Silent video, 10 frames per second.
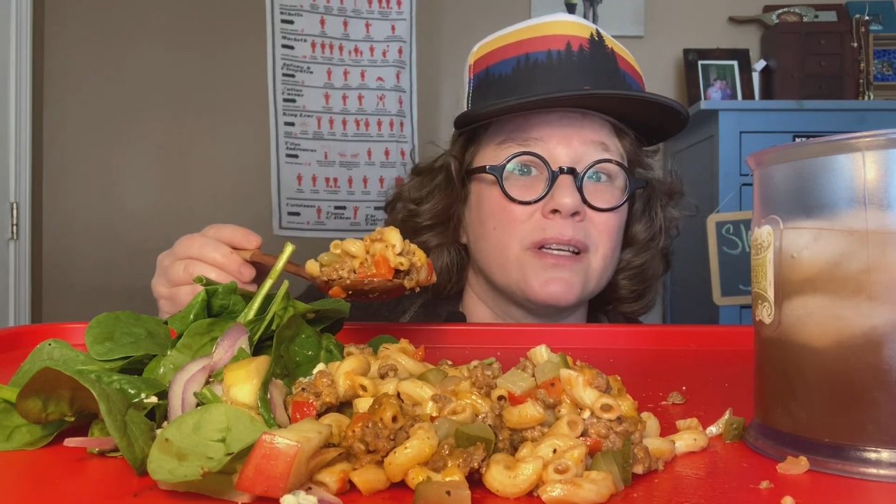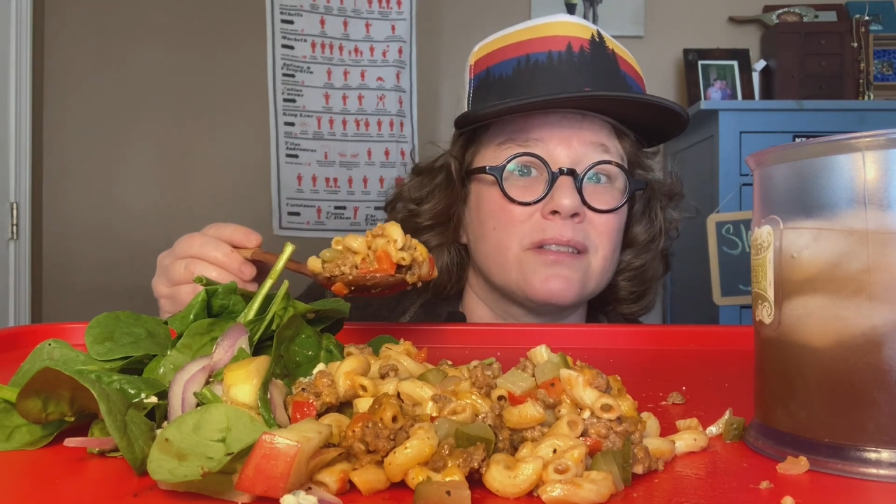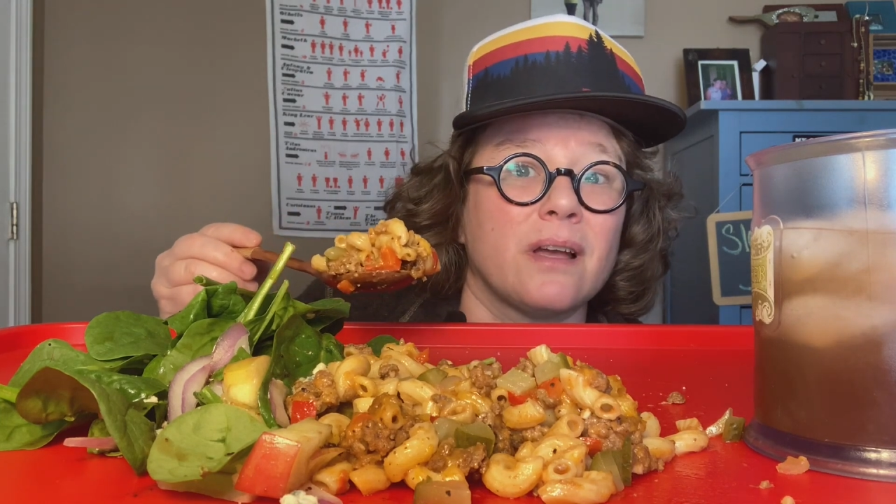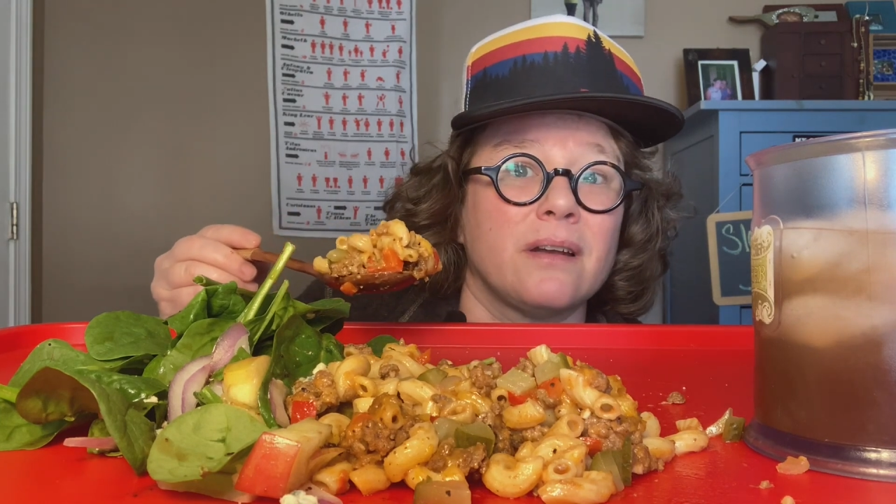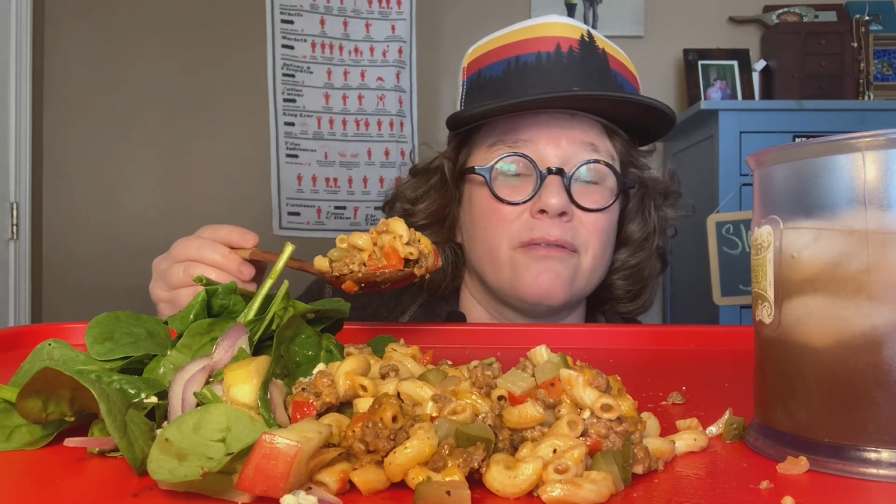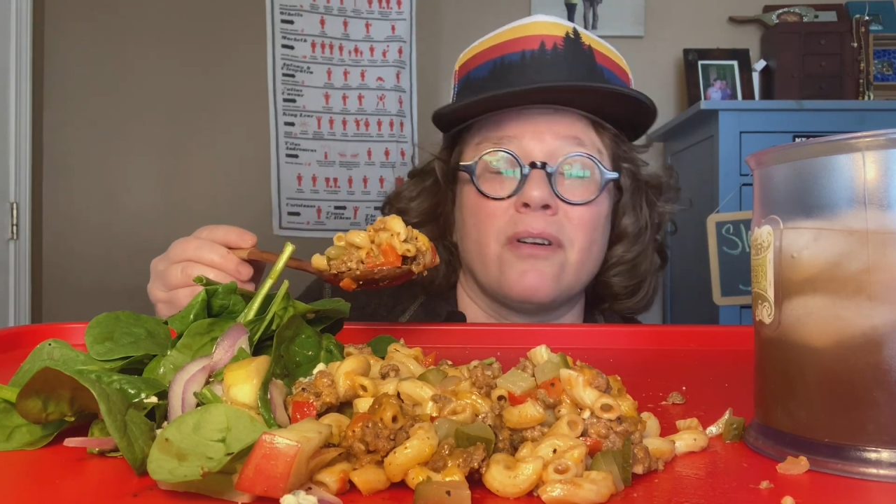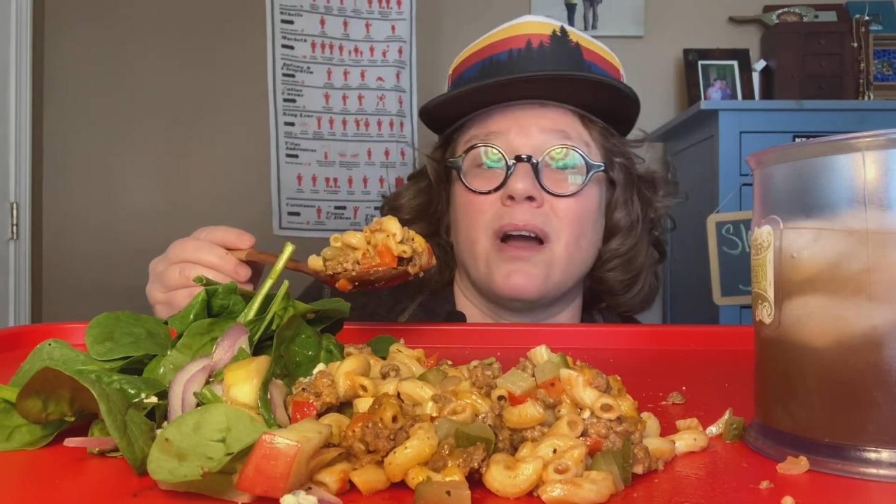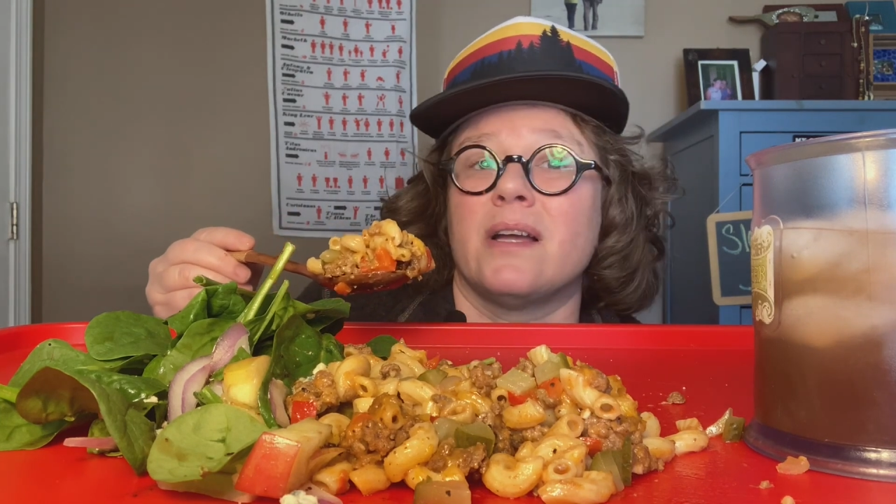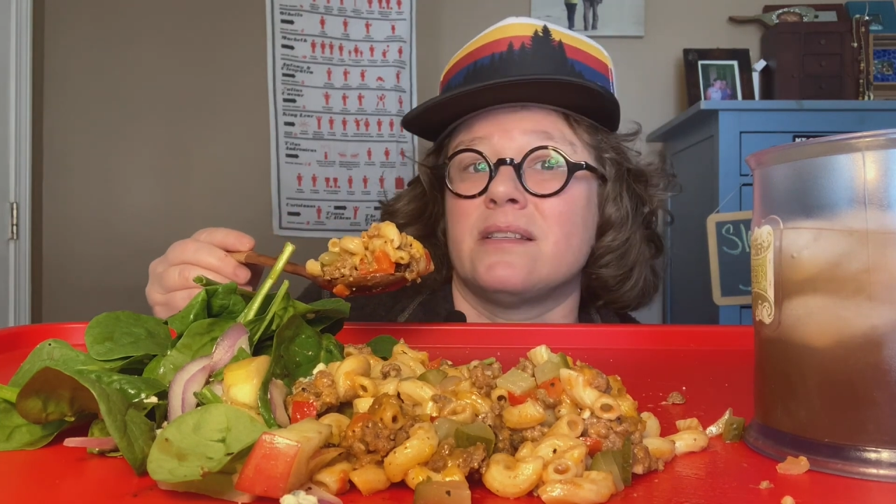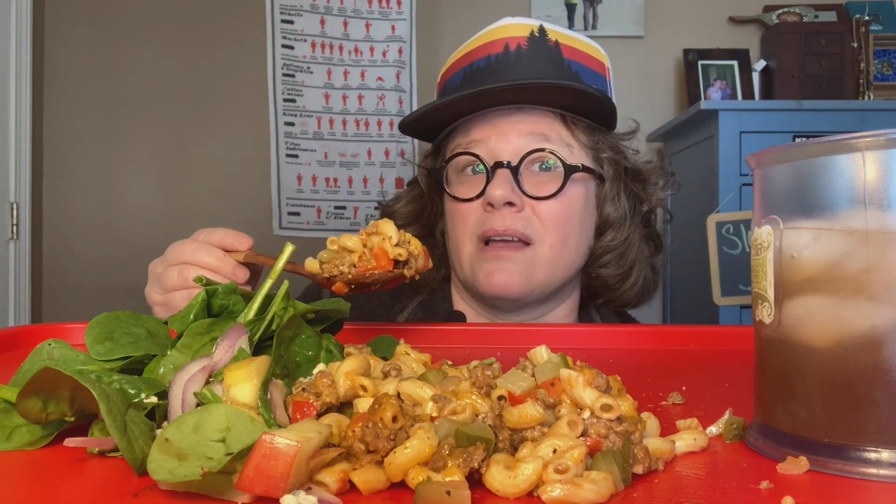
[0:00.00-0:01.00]
excited
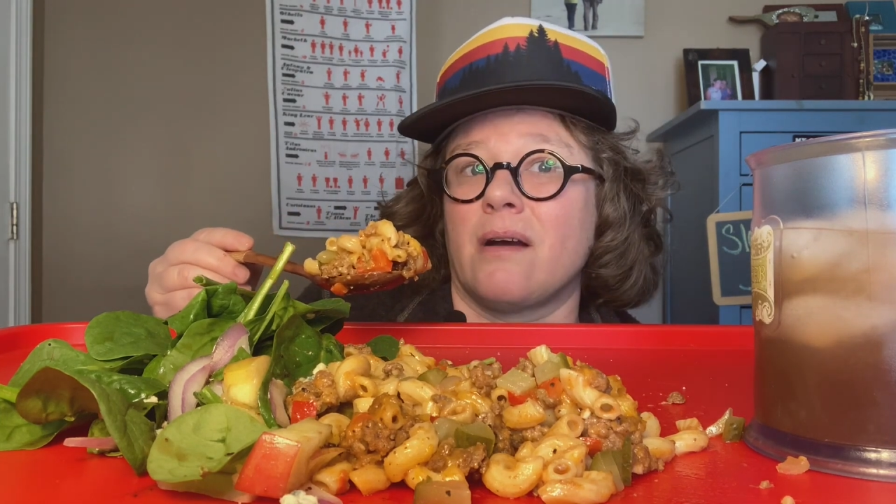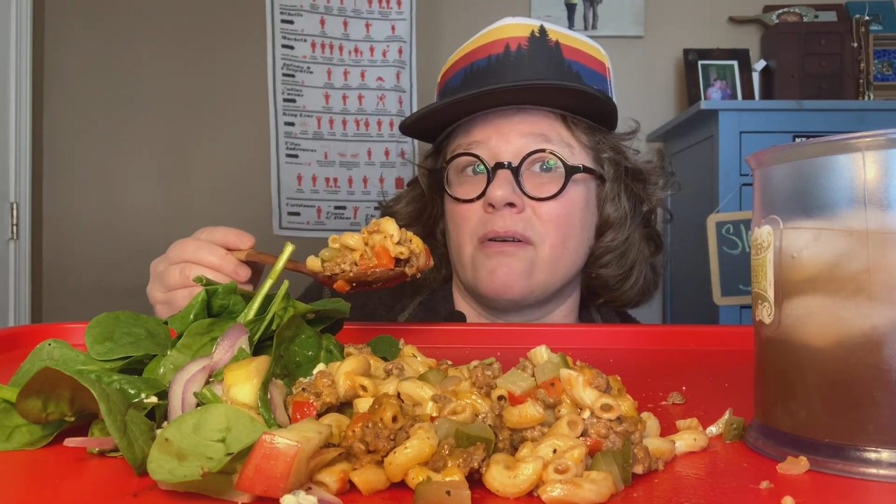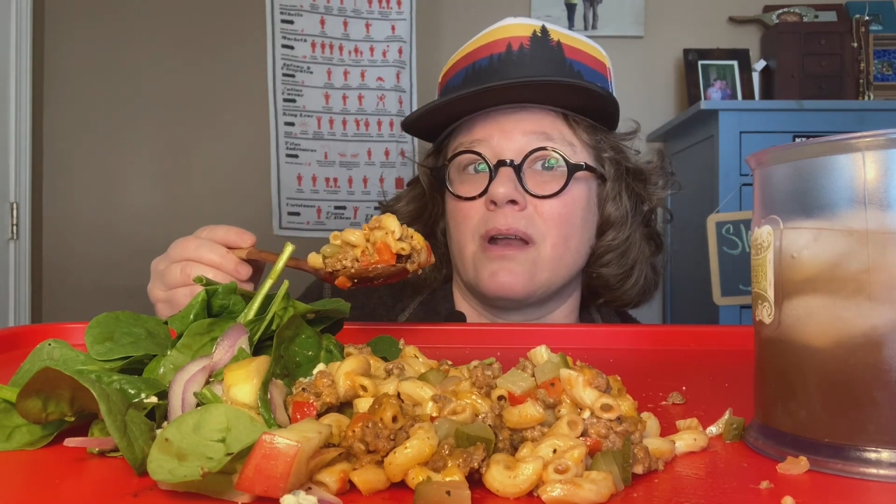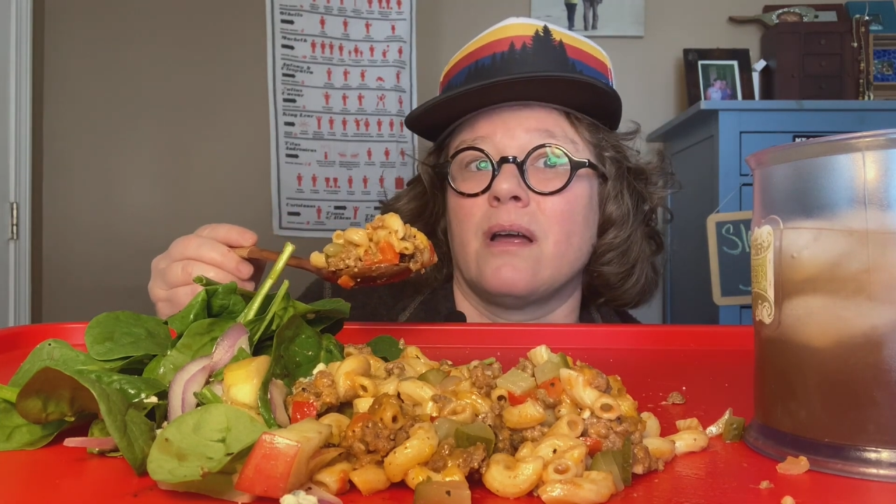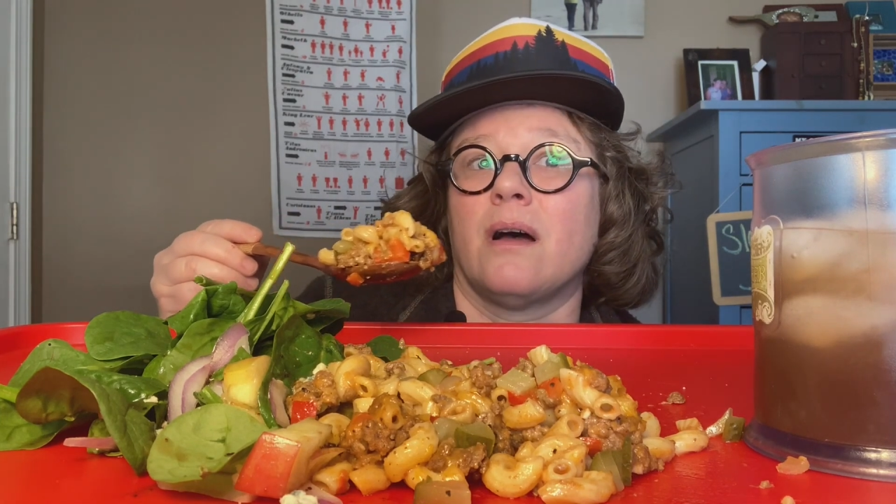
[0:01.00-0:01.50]
for ice out